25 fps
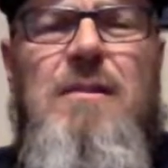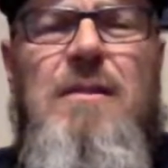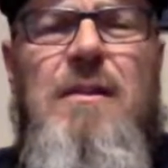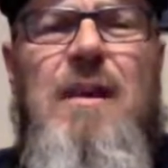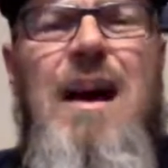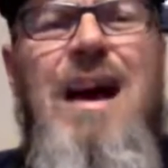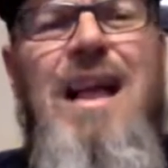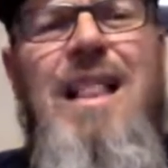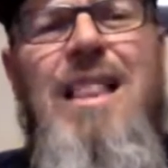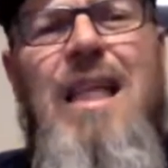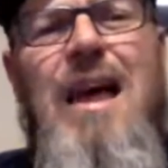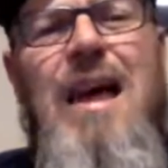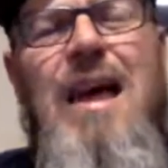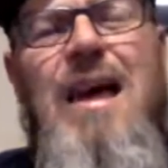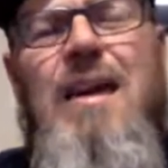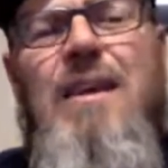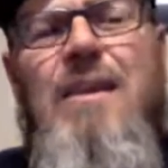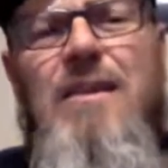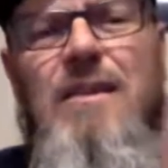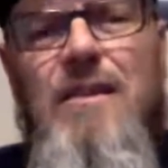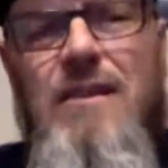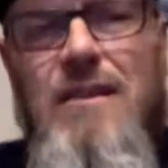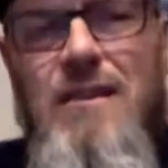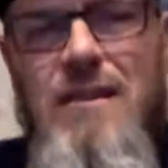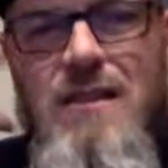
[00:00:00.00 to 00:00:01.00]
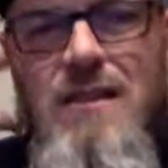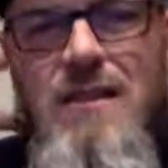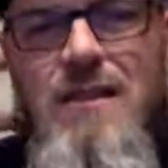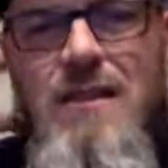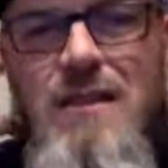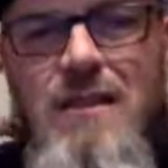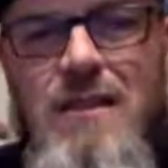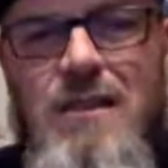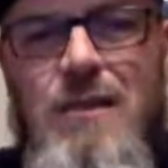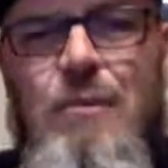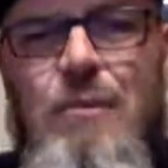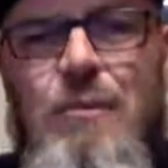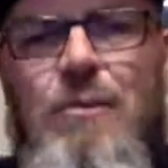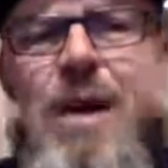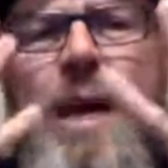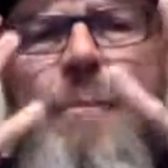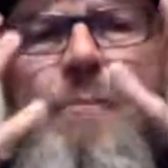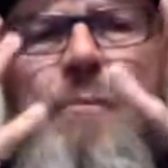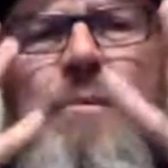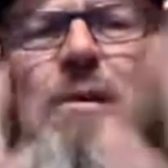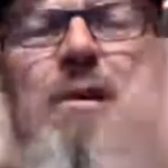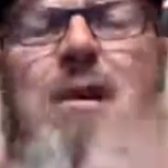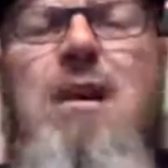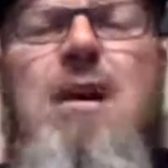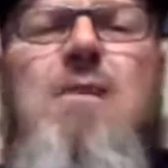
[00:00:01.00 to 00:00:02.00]
I like the
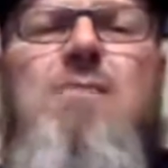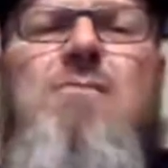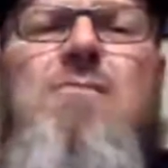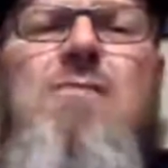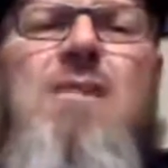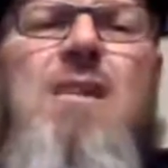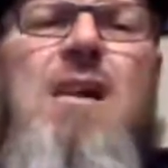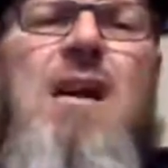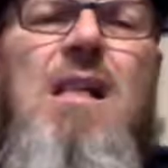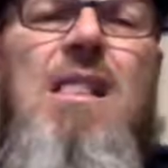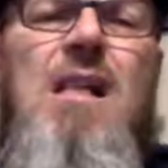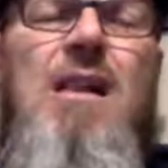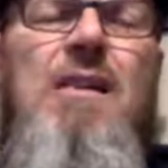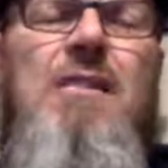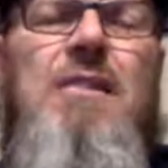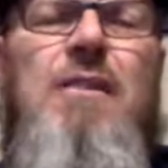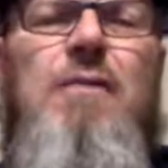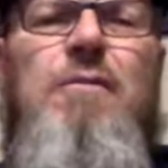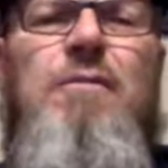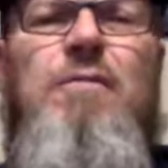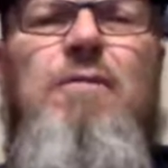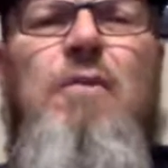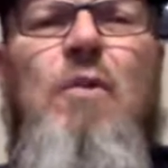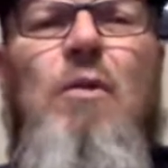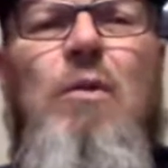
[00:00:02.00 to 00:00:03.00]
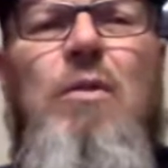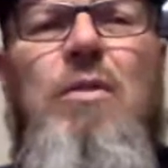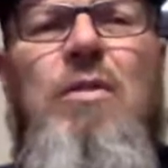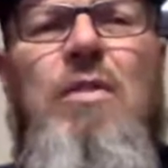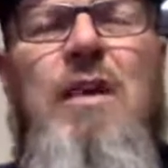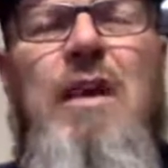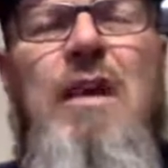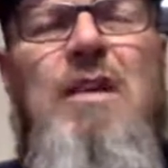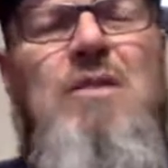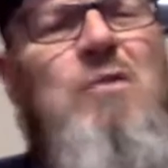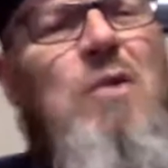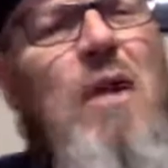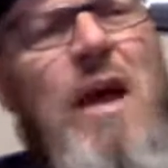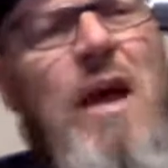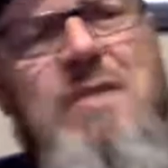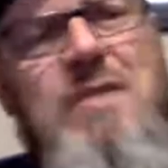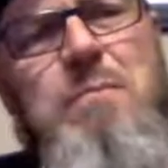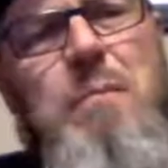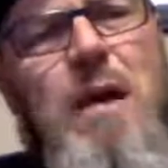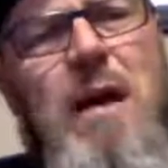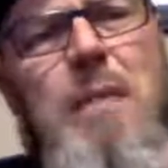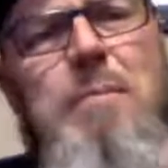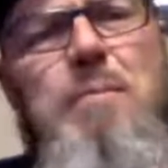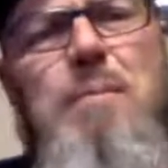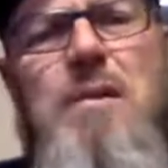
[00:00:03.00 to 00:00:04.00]
wraparound. I like the full thing. So that's
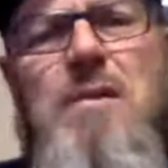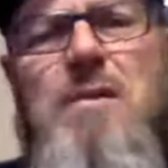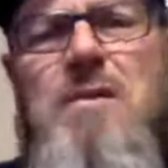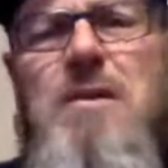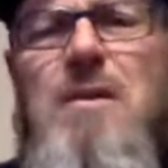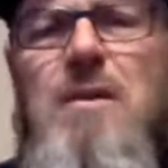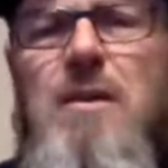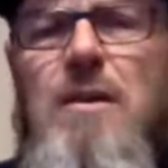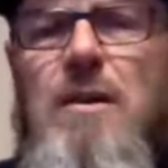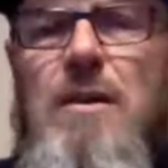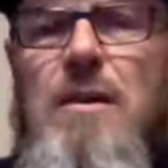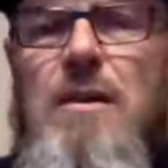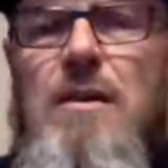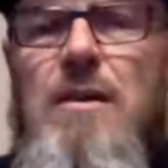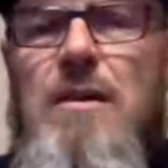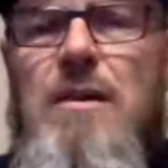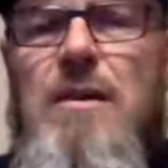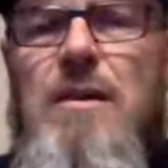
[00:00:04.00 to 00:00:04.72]
my opinion on it.